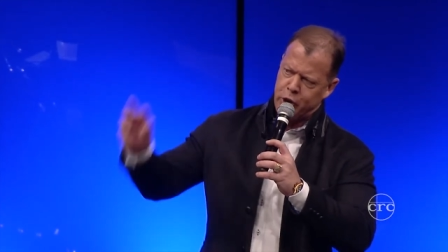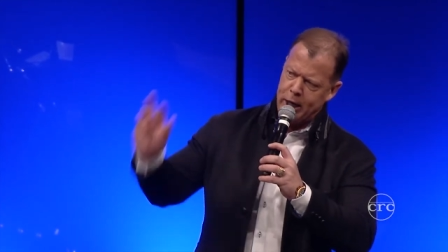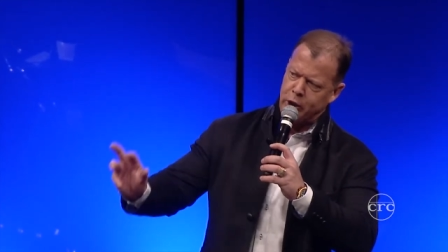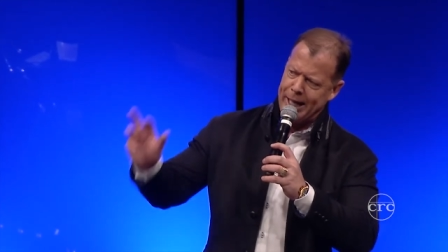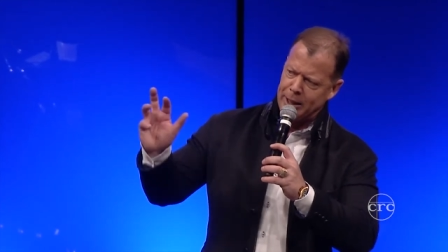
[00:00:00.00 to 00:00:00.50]

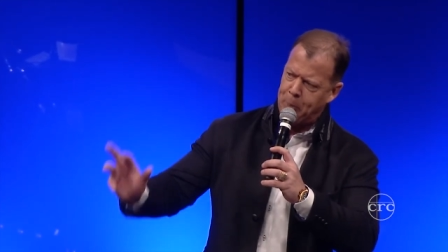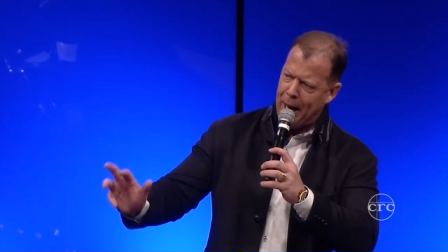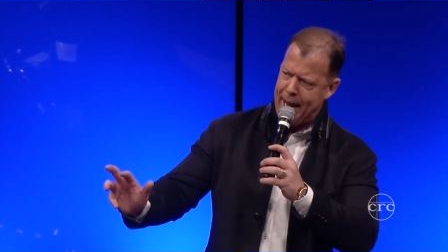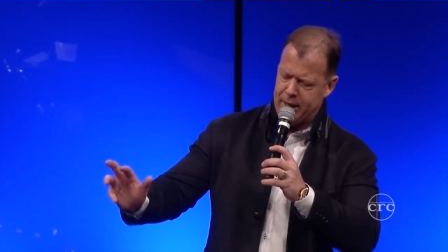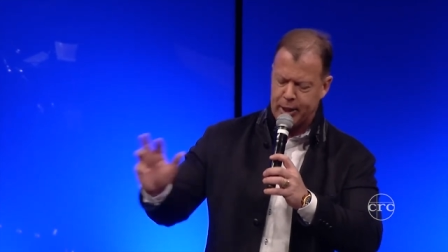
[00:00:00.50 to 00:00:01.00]
detailed
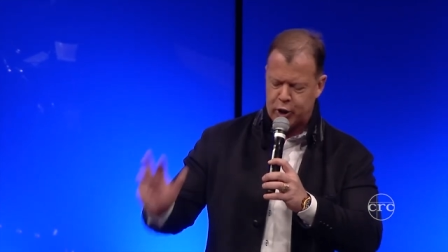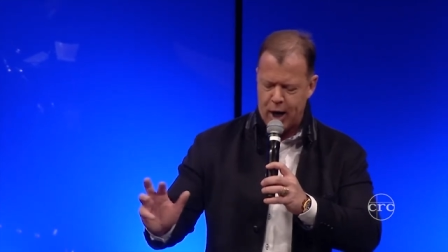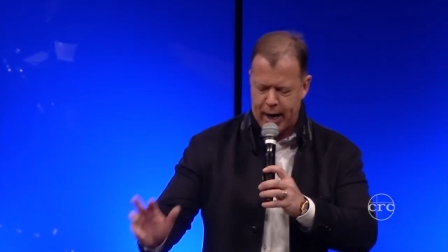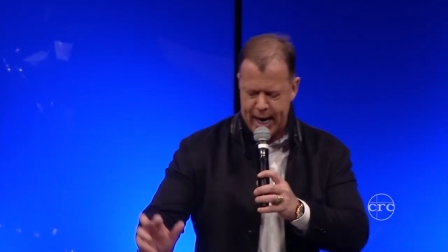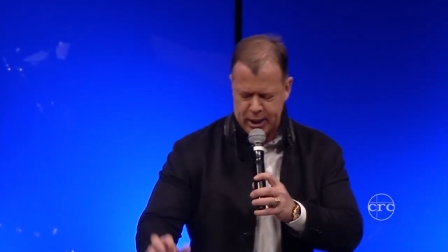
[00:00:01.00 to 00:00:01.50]
plan that
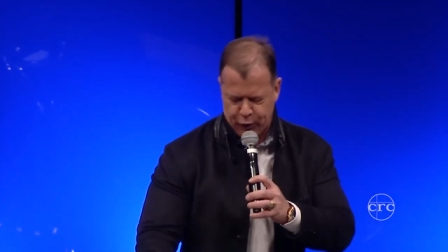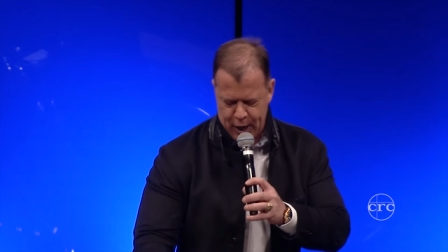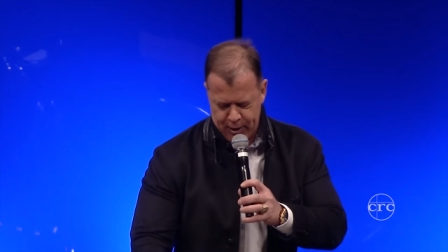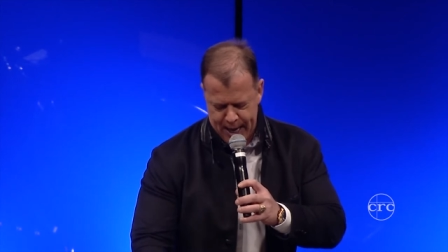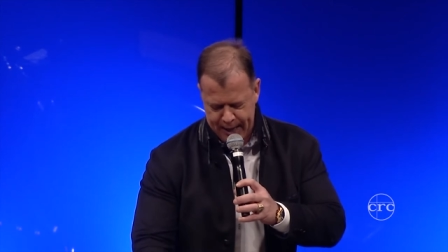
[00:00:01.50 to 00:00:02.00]
God has for
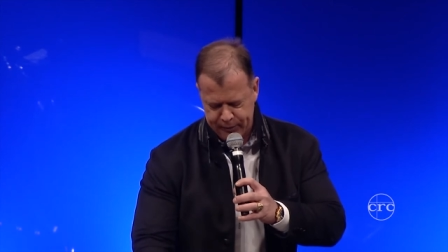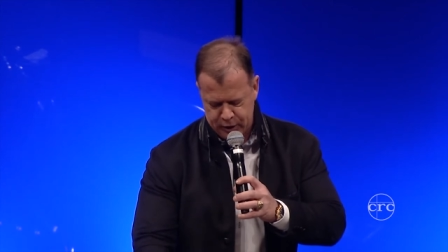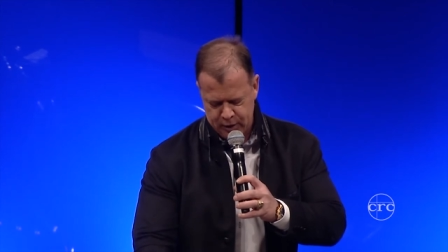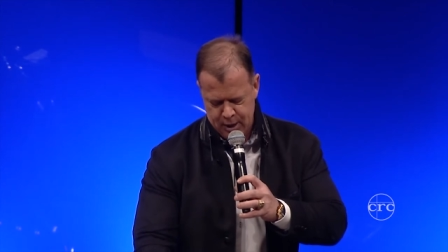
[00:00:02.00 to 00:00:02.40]
our lives?